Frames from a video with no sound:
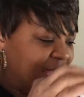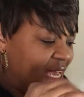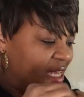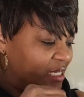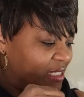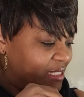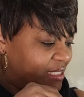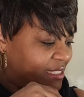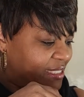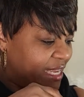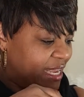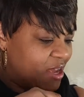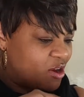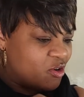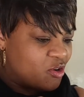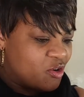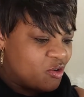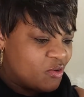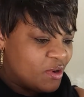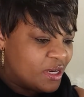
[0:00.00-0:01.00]
had a
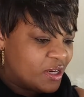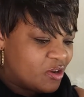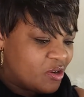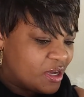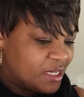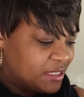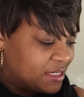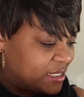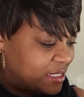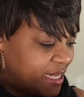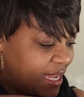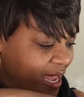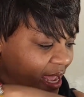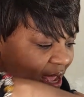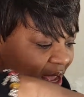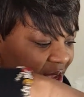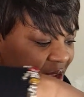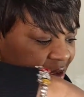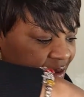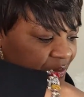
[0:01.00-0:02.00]
sale going on
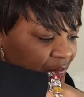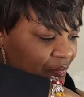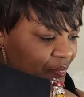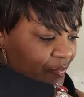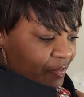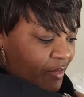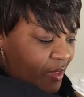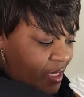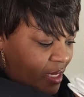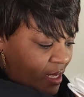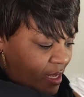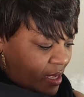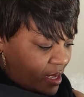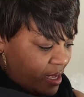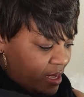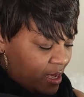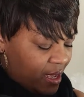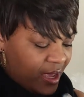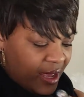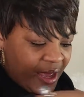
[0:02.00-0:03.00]
today
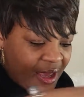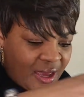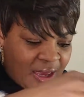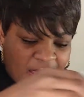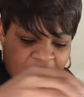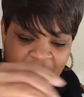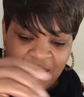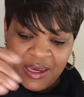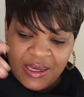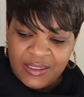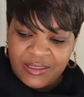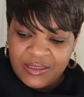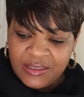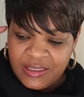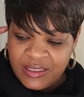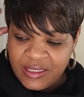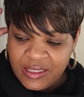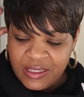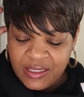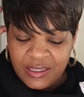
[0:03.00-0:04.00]
and
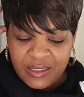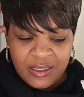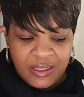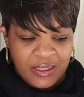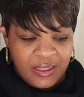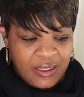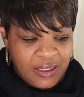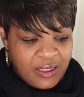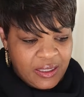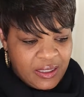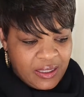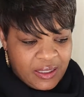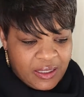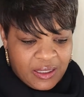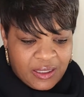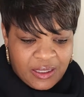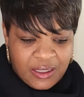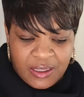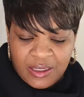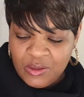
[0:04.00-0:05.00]

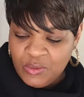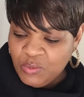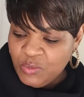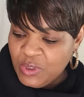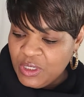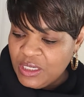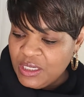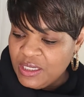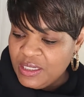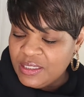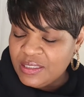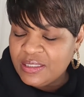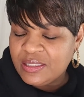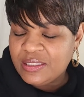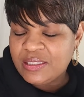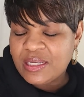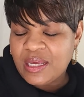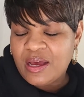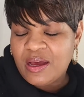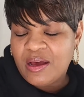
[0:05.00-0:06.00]
it
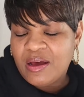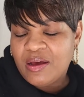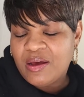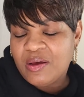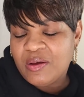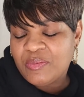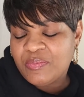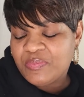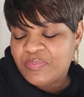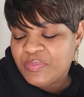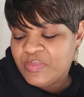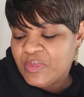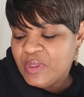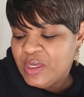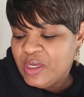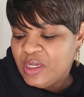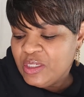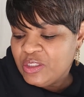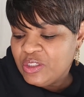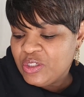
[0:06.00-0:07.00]
was
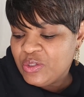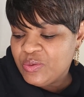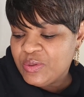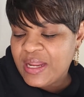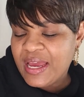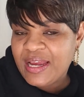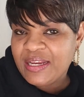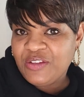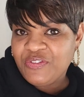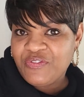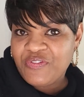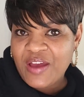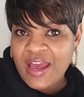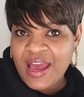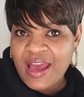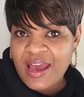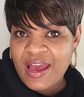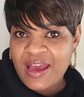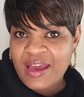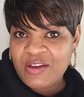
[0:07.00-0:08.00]

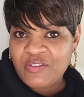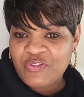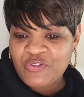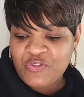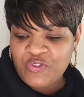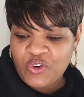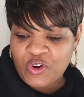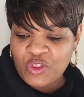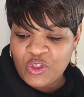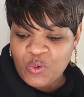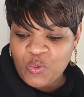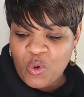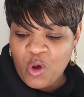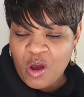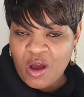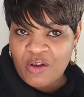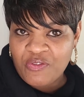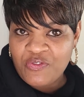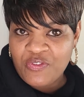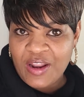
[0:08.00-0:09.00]
$2.95 for the
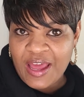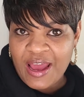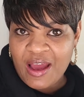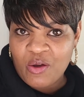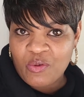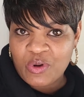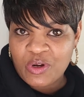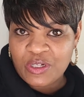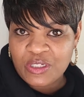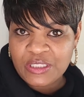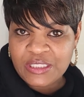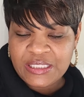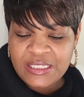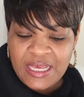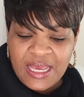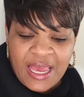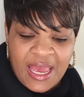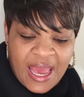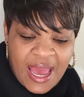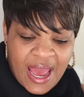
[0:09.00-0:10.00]
Wallflowers.
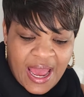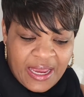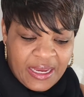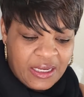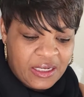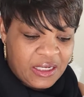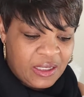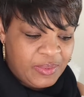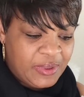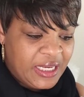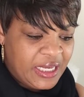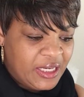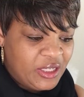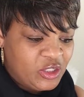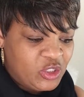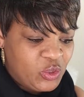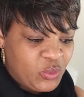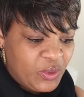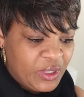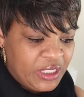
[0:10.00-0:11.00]
I end up
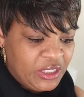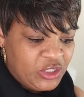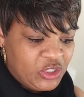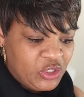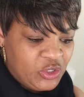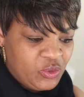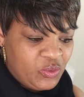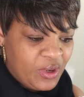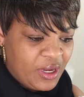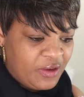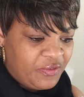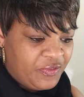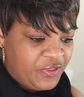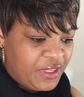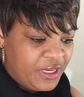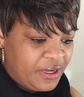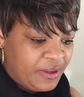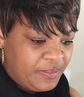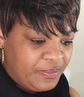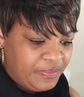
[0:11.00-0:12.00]
getting 22 of
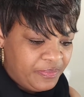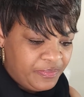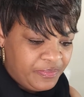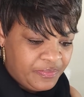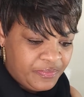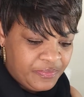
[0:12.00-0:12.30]
them.